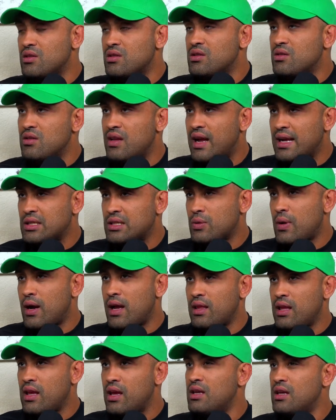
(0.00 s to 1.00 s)
that's why I
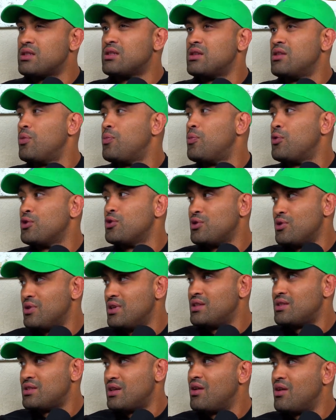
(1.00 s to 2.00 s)
think he's an
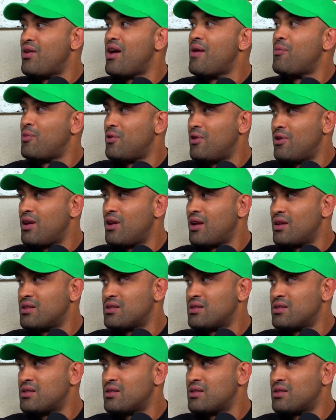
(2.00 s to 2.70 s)
opportunistic grappler, like I said.